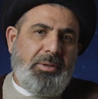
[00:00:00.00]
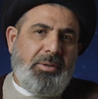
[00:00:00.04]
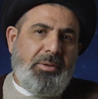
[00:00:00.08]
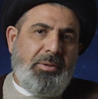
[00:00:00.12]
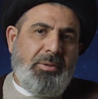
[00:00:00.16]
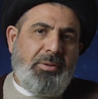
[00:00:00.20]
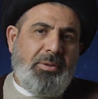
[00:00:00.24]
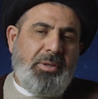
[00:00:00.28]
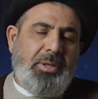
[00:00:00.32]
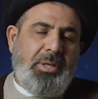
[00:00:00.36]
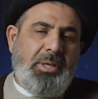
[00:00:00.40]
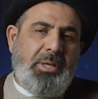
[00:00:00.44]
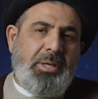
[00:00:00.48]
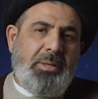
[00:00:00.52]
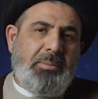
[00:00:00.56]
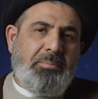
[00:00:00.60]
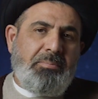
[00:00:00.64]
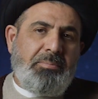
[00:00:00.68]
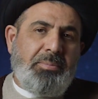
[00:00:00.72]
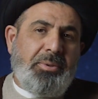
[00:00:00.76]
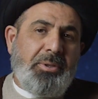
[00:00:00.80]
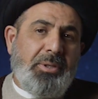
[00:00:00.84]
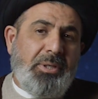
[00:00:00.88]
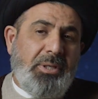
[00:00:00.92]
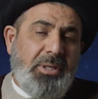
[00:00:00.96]
the
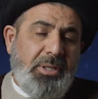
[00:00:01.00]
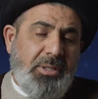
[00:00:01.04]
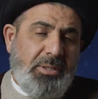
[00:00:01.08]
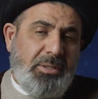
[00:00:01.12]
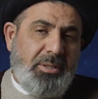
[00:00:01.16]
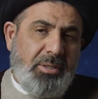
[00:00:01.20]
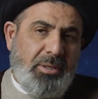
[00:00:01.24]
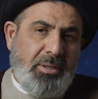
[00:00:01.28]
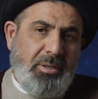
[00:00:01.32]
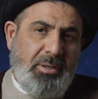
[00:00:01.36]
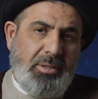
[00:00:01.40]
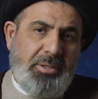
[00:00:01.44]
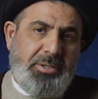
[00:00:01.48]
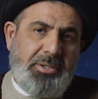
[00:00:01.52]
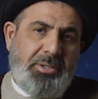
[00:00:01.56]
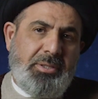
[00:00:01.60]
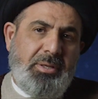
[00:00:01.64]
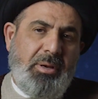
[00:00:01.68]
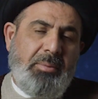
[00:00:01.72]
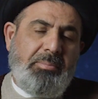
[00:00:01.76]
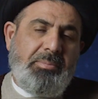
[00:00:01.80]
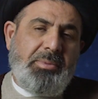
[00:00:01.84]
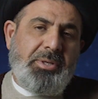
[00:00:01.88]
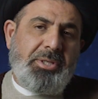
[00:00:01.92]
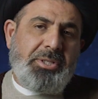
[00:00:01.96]
political
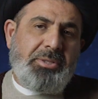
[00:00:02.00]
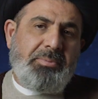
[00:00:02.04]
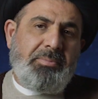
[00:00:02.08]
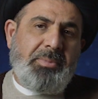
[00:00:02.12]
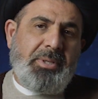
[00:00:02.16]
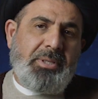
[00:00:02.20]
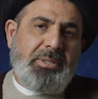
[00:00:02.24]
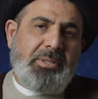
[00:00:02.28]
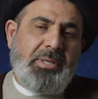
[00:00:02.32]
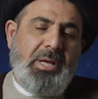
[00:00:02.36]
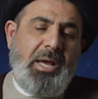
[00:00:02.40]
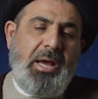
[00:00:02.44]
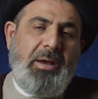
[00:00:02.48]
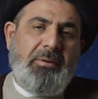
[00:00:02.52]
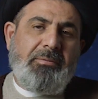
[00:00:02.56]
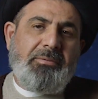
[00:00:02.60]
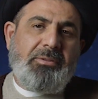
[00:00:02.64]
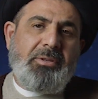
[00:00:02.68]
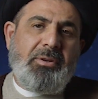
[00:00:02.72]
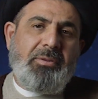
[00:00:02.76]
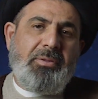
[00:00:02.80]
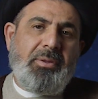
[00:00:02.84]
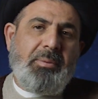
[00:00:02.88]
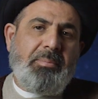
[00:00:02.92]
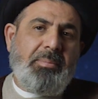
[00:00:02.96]
establishment
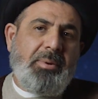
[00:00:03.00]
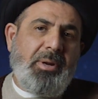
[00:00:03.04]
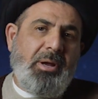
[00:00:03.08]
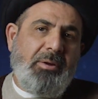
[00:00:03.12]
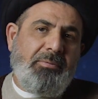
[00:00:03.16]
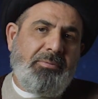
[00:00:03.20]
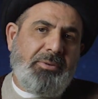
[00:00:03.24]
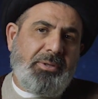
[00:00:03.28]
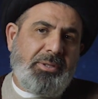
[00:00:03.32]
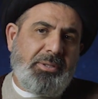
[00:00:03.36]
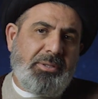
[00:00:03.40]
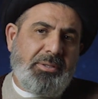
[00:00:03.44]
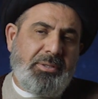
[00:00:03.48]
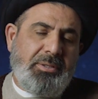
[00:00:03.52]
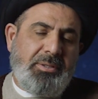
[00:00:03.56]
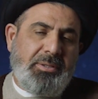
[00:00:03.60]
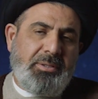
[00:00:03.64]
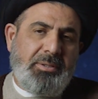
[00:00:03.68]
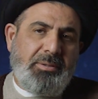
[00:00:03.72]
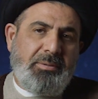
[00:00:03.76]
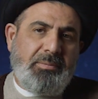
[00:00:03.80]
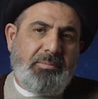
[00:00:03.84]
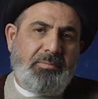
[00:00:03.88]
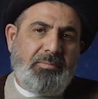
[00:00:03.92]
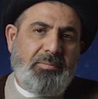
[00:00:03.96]
after the Prophet,
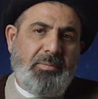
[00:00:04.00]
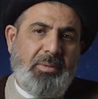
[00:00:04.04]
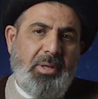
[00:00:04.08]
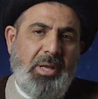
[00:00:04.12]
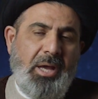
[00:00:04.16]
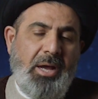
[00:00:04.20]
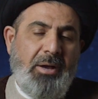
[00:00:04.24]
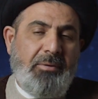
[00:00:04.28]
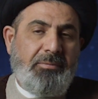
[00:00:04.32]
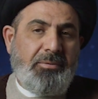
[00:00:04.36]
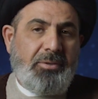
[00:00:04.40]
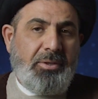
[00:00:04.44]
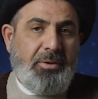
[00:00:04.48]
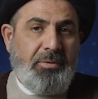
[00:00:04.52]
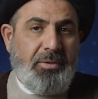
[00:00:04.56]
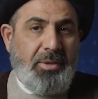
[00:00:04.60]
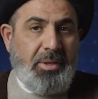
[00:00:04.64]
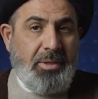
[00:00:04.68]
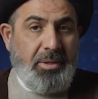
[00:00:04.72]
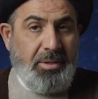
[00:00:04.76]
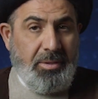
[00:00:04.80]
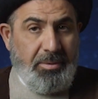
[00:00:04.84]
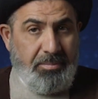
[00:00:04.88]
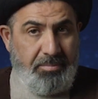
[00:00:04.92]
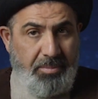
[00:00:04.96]
after
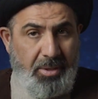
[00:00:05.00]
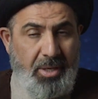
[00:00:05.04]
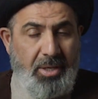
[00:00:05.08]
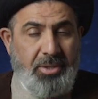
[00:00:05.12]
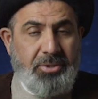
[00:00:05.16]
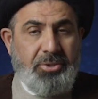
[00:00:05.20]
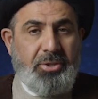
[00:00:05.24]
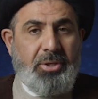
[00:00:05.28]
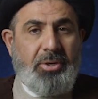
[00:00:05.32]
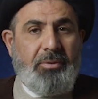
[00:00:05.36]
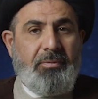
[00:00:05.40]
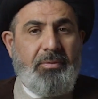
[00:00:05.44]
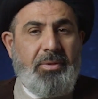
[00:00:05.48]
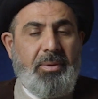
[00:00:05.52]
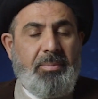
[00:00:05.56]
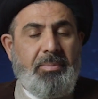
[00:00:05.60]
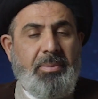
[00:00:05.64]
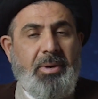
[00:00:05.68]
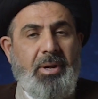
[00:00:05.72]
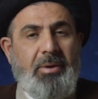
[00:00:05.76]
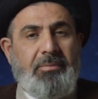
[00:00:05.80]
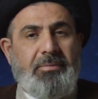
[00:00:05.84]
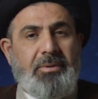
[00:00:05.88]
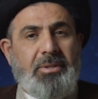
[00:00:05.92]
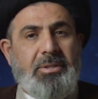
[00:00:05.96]
the departure of the
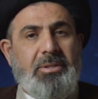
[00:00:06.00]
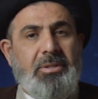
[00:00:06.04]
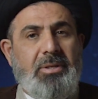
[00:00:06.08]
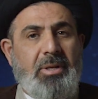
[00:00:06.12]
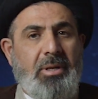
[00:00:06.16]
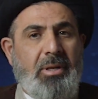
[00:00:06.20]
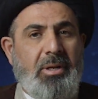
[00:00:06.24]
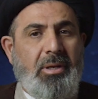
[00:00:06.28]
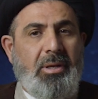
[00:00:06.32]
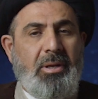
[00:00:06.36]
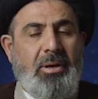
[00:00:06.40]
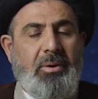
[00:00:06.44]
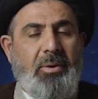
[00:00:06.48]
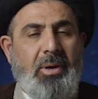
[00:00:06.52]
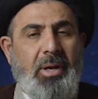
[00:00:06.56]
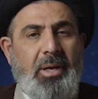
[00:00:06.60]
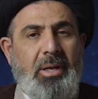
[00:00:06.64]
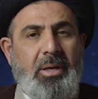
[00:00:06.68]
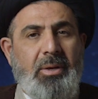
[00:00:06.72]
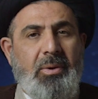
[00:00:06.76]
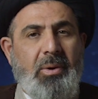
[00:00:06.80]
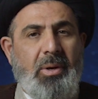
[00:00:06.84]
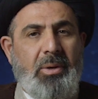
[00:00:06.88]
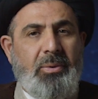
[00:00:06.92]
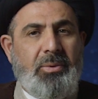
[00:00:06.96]
Prophet sallallahu
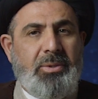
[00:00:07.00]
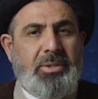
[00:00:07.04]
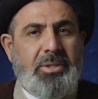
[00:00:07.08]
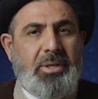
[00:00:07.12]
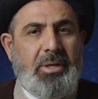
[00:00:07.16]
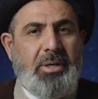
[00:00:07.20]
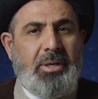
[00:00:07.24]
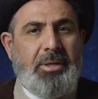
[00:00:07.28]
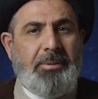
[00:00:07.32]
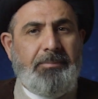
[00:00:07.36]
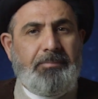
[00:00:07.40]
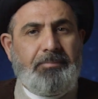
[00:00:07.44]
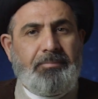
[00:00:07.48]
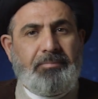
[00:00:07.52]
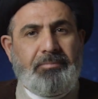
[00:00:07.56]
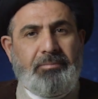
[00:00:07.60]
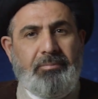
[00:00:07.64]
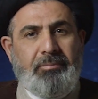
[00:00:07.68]
alaihi wasallam,